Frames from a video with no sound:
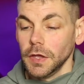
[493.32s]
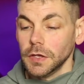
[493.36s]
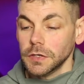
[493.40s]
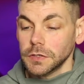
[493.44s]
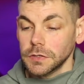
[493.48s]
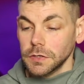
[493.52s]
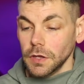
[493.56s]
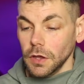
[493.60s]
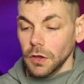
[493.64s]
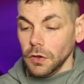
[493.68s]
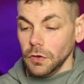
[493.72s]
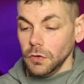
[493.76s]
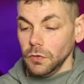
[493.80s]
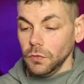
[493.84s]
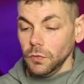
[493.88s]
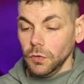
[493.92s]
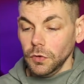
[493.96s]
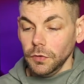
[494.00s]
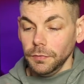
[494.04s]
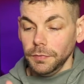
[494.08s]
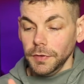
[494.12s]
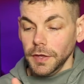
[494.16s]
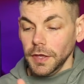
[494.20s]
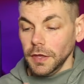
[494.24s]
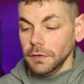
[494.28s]
So
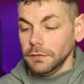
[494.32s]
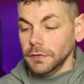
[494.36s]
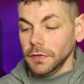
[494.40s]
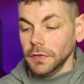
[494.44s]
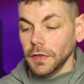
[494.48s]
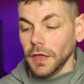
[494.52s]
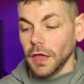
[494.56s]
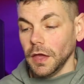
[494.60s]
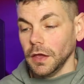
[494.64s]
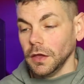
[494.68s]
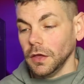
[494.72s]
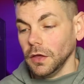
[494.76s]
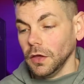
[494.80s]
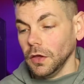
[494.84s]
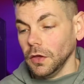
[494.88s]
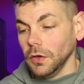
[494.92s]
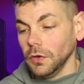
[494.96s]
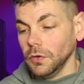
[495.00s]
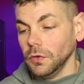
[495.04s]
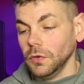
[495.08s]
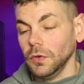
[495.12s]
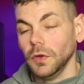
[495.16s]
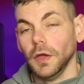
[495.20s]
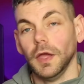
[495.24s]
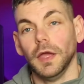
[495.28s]
we'll be giving that a
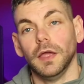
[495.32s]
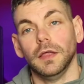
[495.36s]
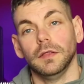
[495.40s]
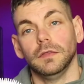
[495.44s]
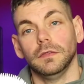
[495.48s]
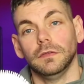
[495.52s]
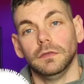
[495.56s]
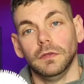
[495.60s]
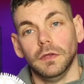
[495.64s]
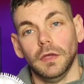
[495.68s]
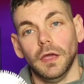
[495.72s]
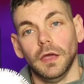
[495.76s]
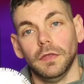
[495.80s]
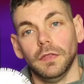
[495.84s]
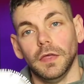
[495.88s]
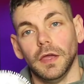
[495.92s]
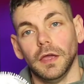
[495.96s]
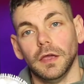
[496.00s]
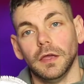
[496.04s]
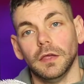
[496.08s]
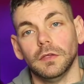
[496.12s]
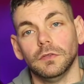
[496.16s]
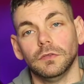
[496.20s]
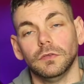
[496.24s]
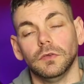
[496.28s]
go and see how
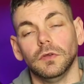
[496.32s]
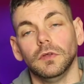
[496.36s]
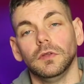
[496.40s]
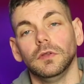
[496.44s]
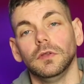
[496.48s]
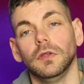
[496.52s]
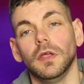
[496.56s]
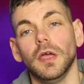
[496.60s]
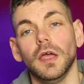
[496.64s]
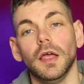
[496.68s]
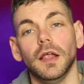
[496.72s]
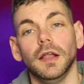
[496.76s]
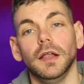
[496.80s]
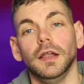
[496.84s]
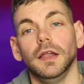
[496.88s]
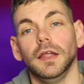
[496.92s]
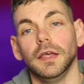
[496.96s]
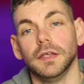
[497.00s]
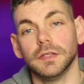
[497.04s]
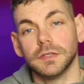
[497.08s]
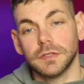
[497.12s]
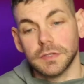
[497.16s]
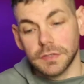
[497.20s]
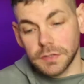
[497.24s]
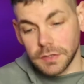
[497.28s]
that gets on.
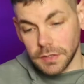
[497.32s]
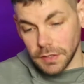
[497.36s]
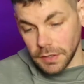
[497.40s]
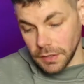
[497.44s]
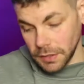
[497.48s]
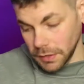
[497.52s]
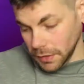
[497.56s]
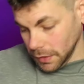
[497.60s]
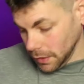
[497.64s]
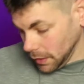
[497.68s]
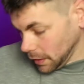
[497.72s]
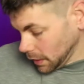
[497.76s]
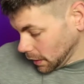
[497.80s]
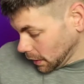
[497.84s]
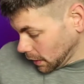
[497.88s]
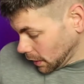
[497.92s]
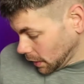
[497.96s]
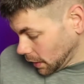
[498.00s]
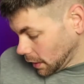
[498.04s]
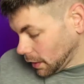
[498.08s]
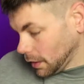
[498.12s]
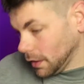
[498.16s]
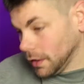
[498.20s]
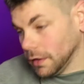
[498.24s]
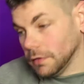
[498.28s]
Let's see
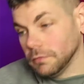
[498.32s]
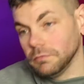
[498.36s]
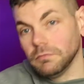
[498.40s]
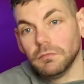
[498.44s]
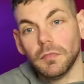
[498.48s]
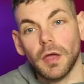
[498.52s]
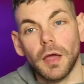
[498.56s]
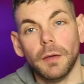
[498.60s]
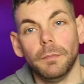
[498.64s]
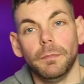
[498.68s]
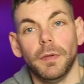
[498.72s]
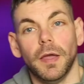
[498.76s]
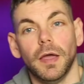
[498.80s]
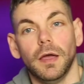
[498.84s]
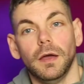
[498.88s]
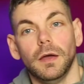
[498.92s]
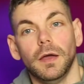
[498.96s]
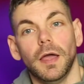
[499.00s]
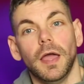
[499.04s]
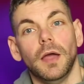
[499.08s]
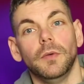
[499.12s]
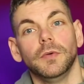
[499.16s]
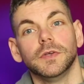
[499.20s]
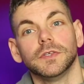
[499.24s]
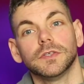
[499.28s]

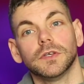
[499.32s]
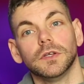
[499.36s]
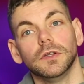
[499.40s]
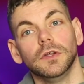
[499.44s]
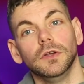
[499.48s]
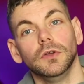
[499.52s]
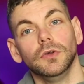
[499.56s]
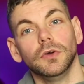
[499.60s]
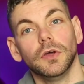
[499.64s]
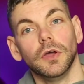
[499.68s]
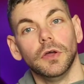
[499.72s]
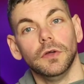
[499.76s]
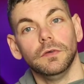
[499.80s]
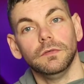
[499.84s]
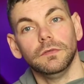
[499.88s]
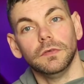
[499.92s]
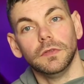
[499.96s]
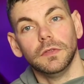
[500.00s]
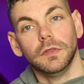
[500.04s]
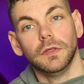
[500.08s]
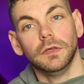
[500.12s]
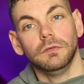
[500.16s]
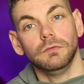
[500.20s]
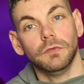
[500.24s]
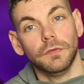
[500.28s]
about how it's going to look over
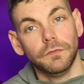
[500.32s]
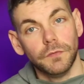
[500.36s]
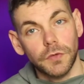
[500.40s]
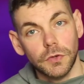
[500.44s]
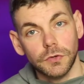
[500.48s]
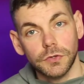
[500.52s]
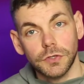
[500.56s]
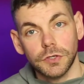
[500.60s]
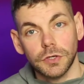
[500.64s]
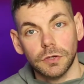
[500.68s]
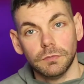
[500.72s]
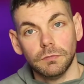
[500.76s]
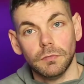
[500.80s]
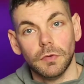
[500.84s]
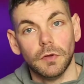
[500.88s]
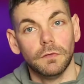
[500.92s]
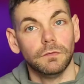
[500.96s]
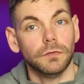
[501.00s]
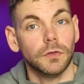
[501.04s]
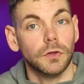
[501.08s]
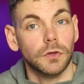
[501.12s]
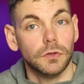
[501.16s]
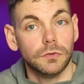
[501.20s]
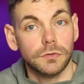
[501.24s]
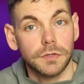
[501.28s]
the refugium
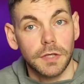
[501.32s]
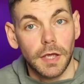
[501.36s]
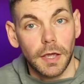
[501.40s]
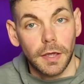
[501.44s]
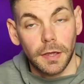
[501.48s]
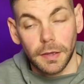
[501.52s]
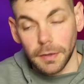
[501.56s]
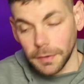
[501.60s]
of the new tank.